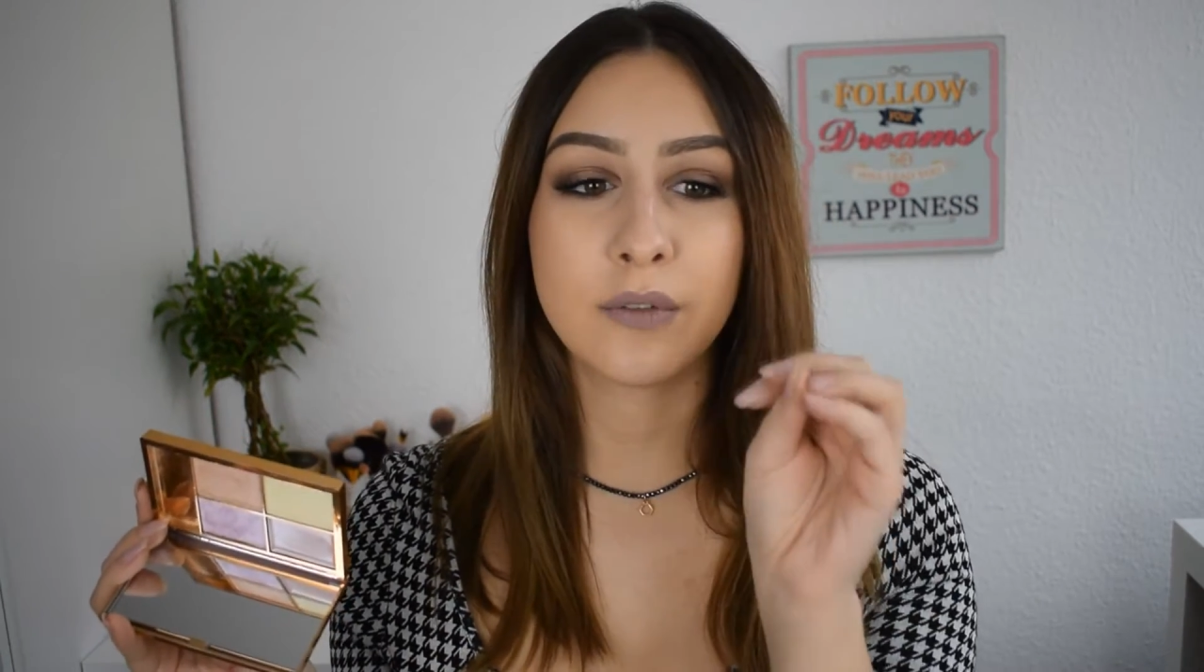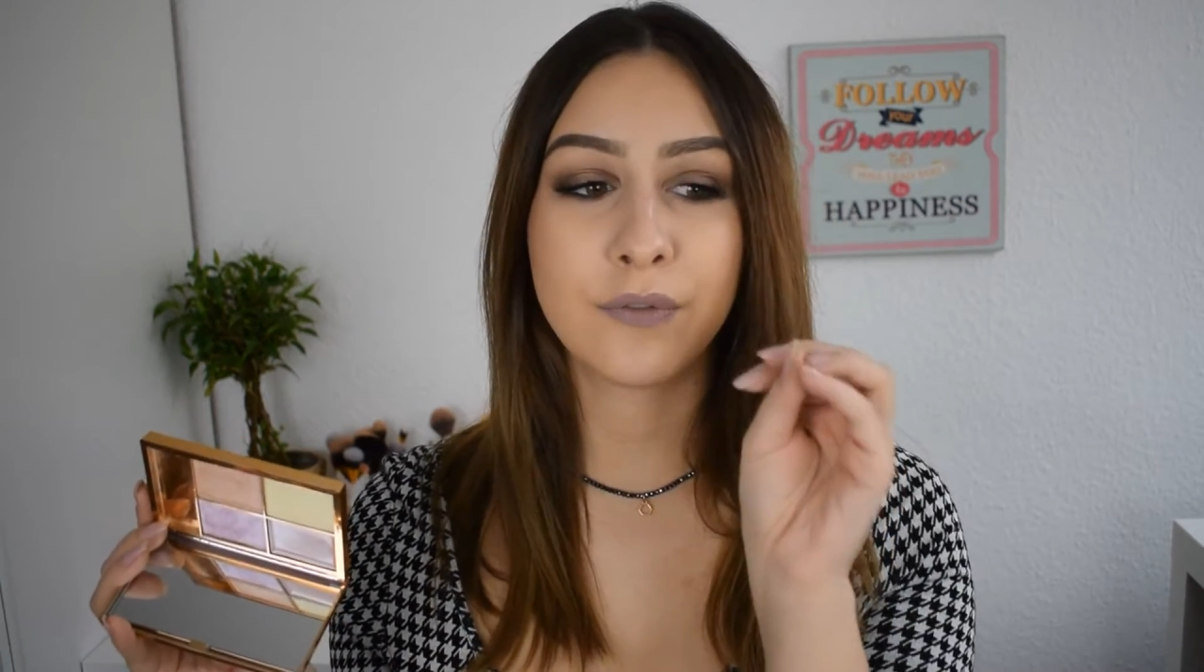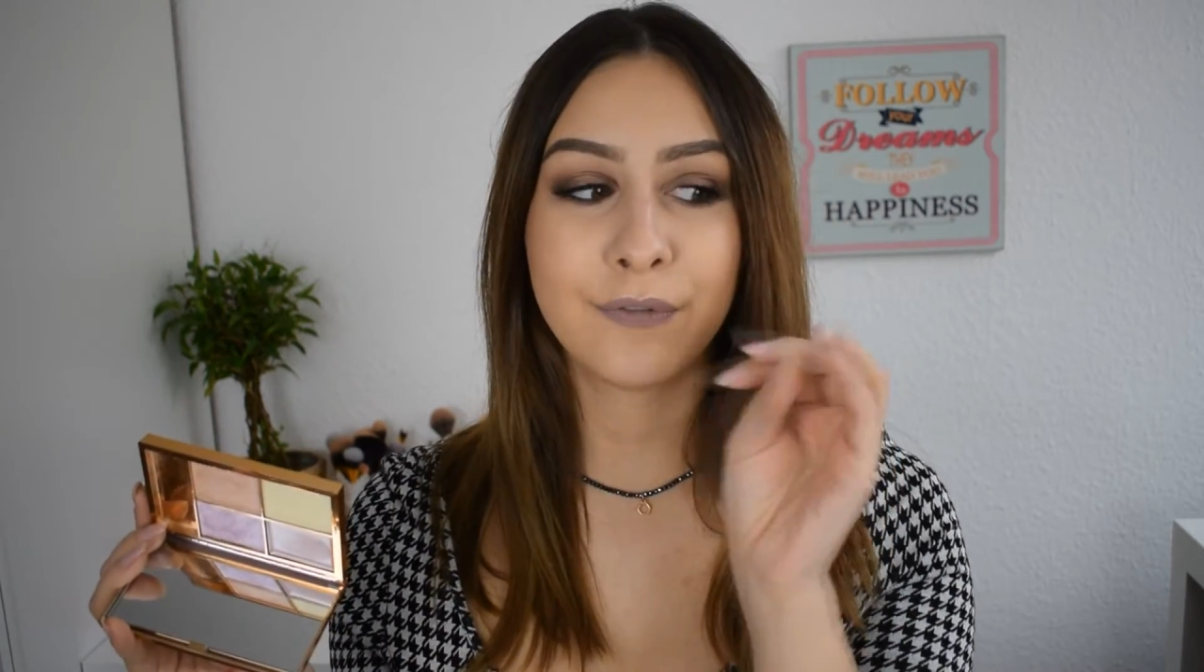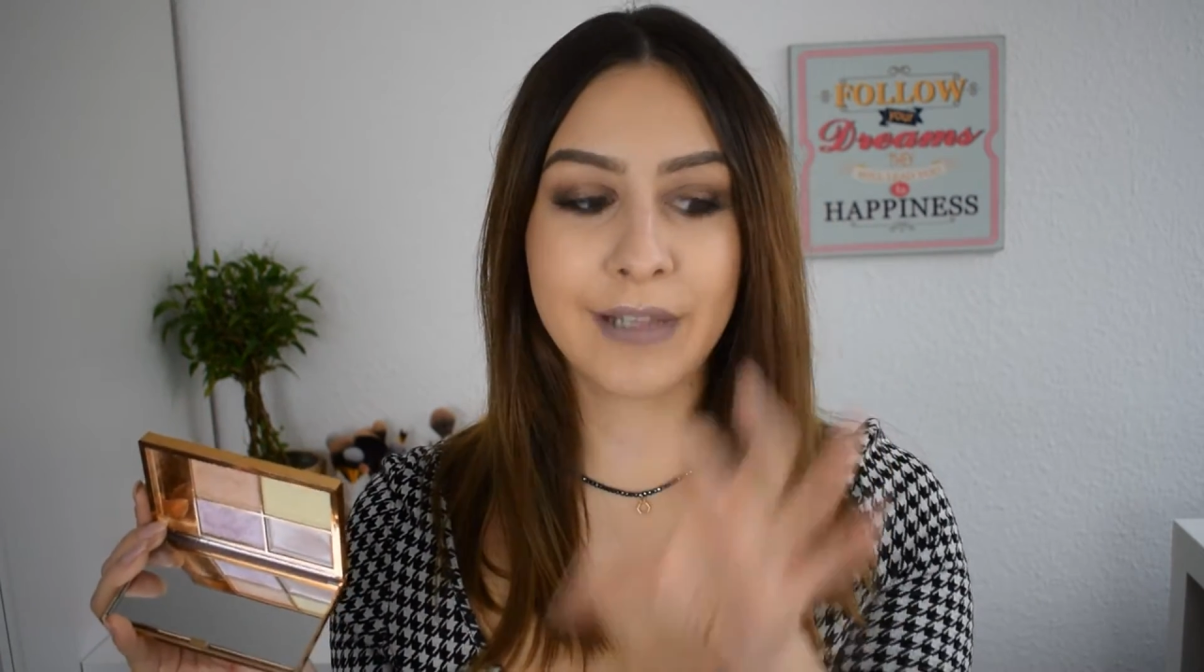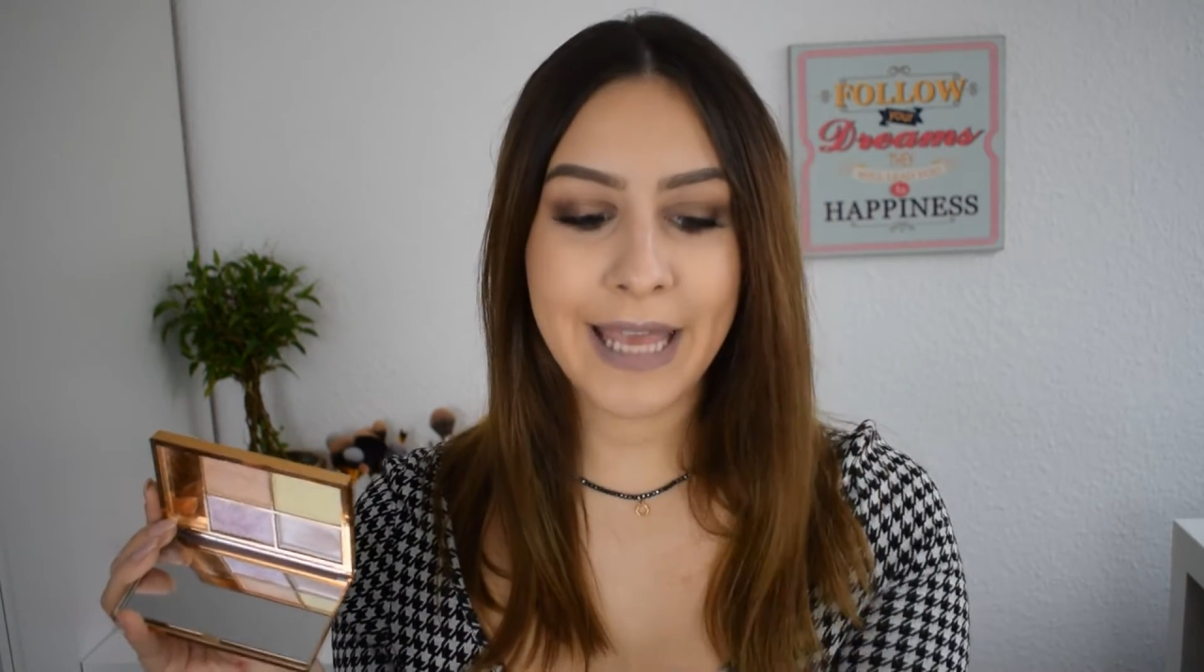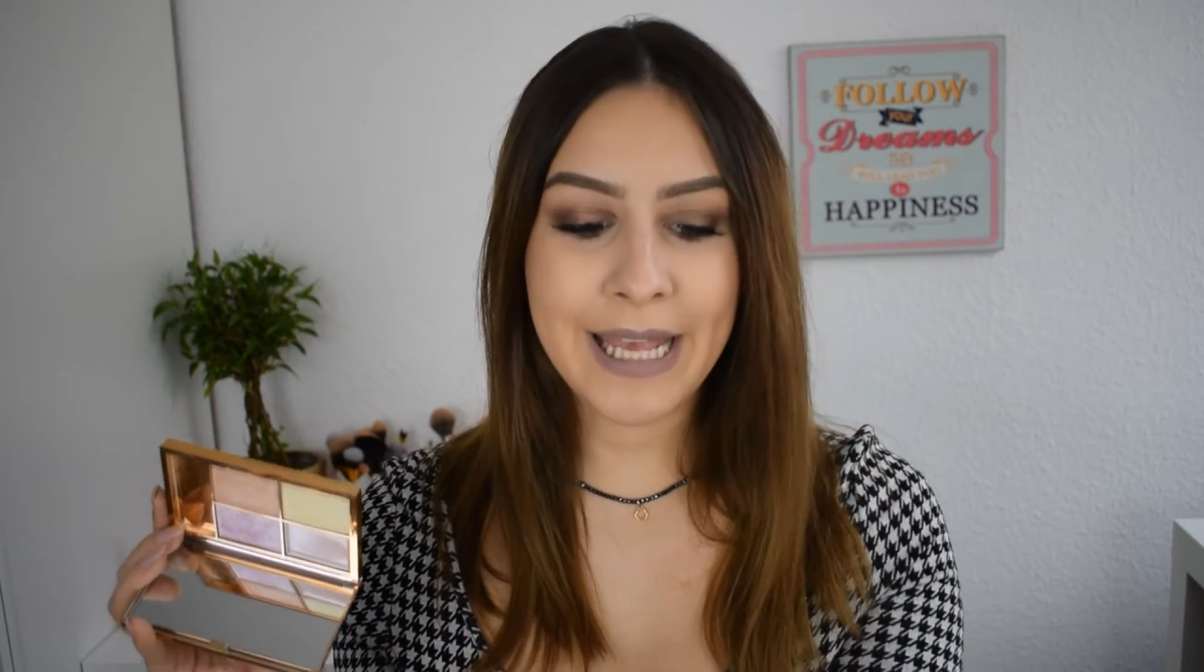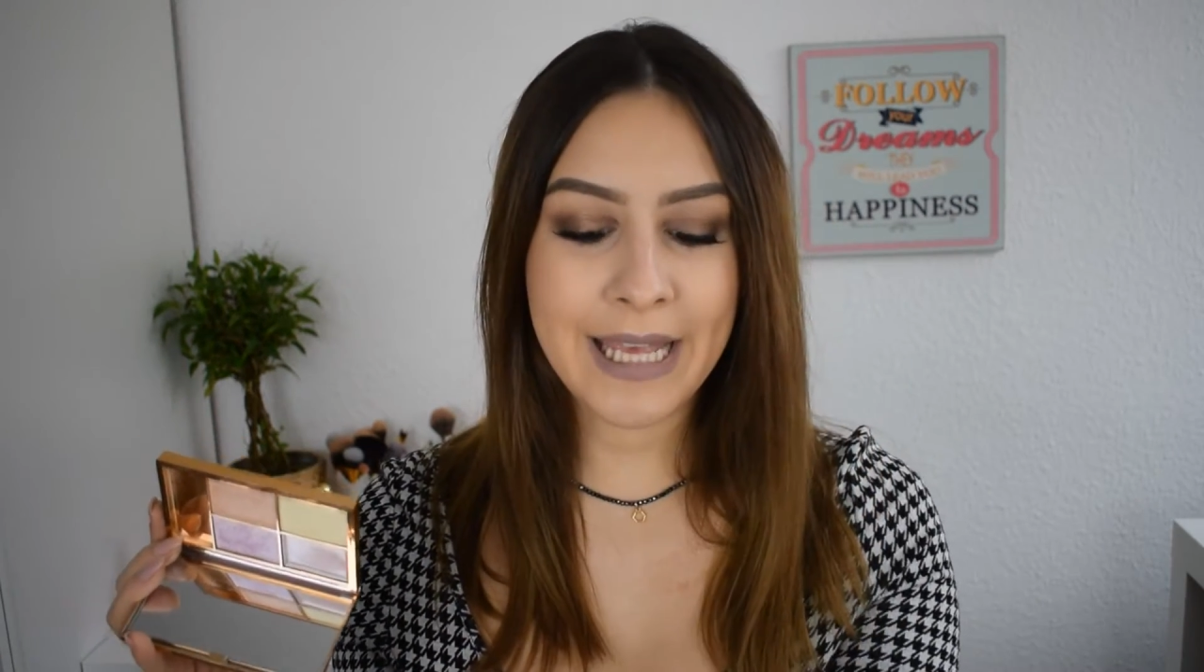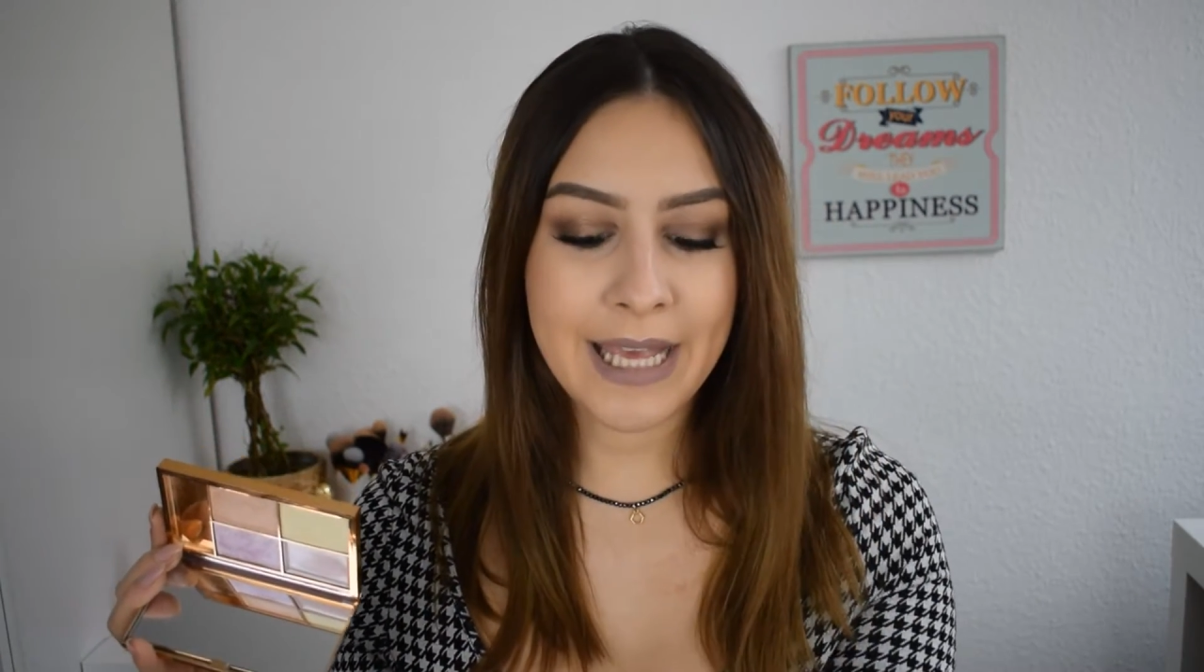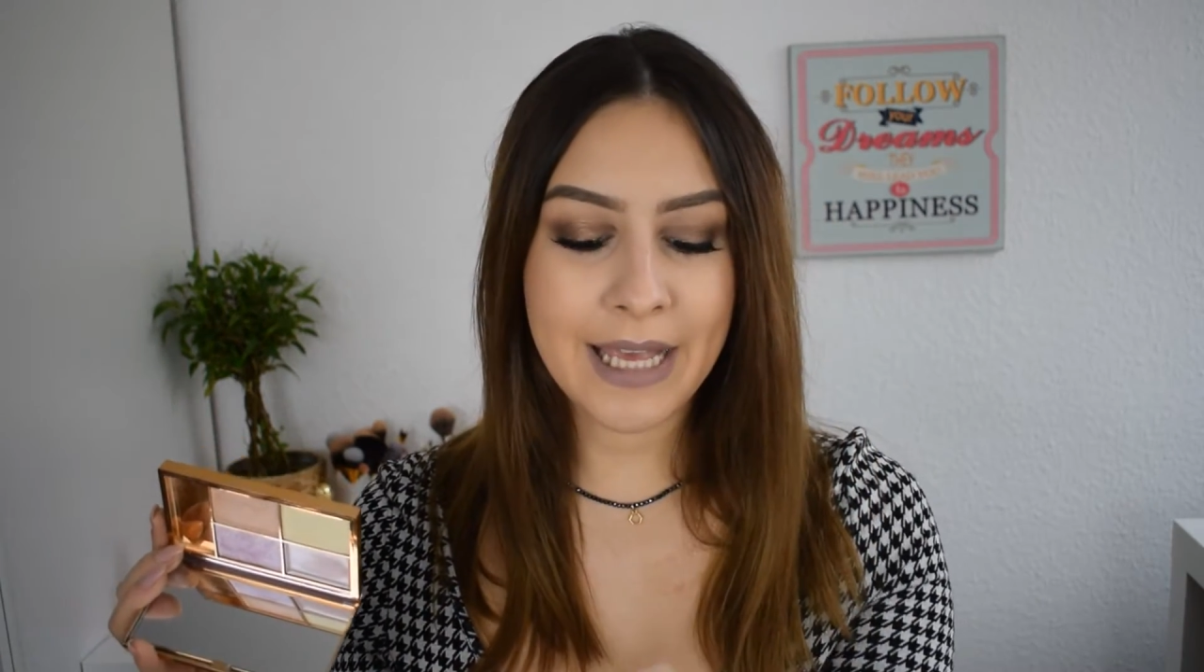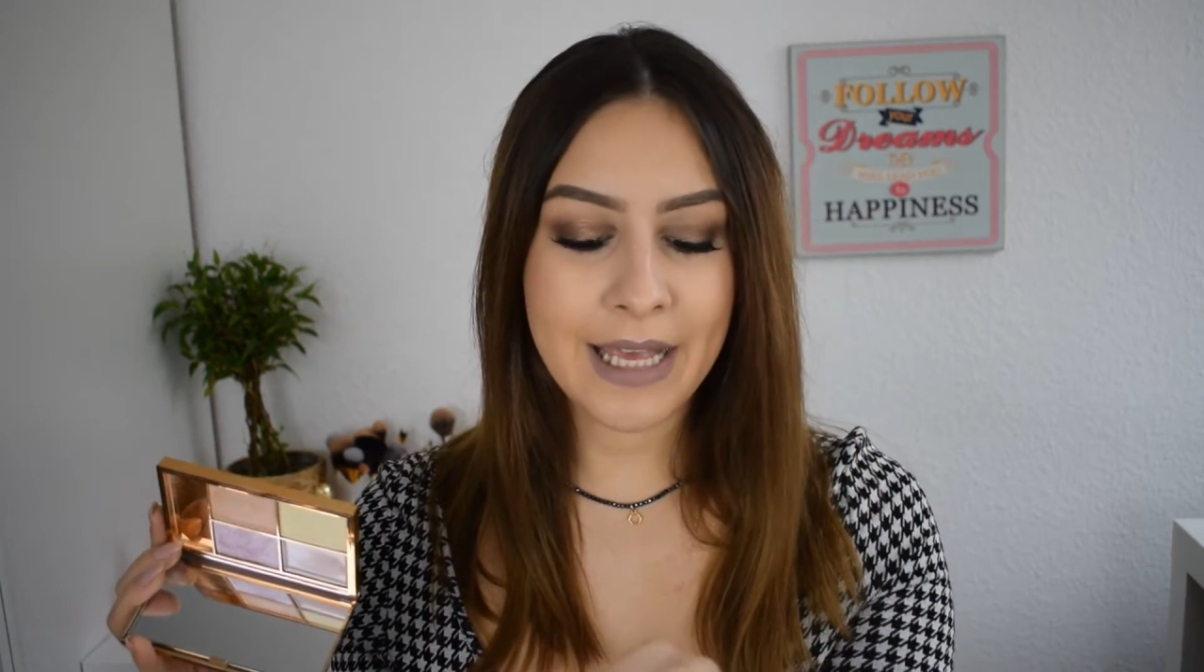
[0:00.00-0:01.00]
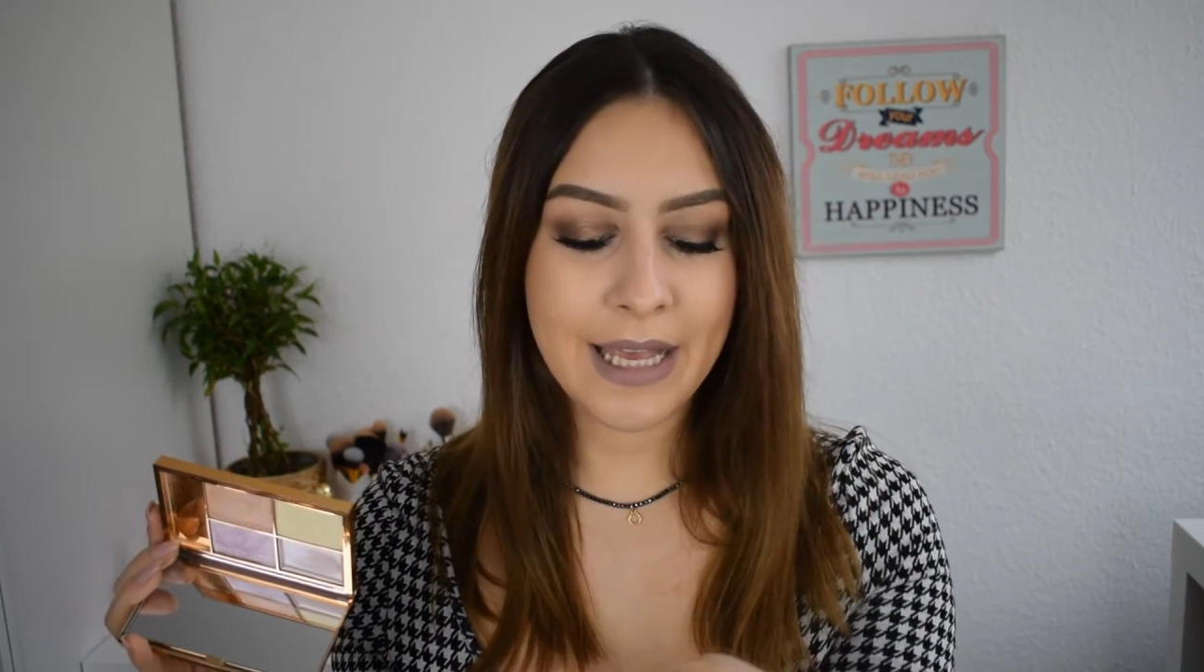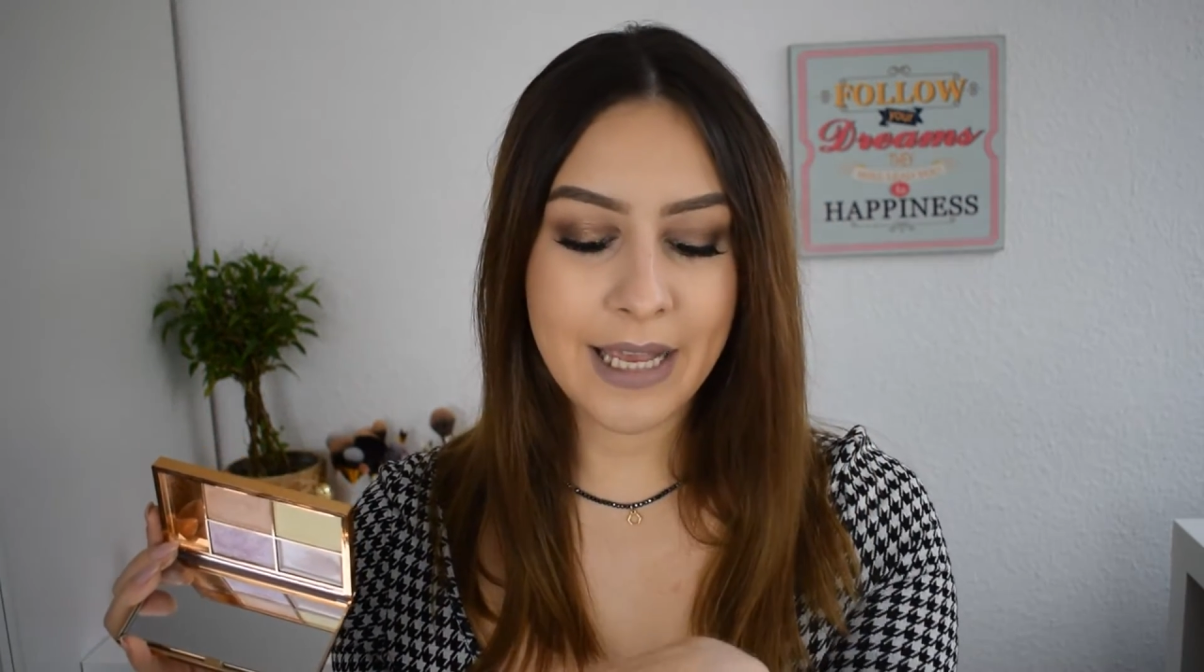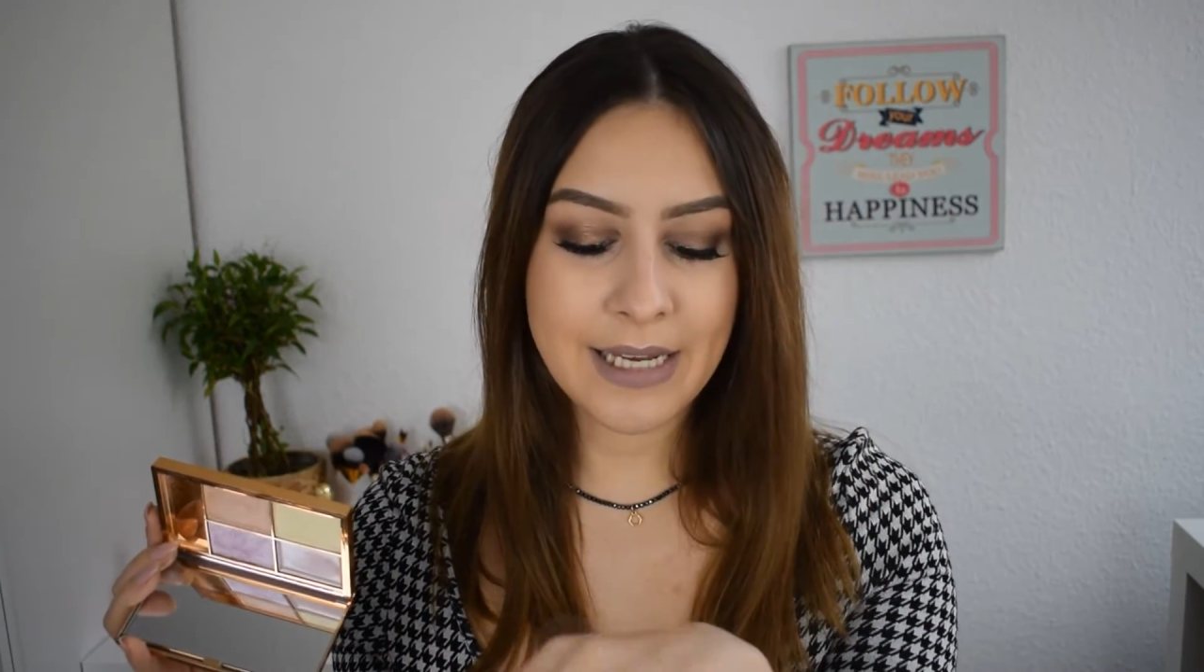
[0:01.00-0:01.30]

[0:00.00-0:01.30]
flaky,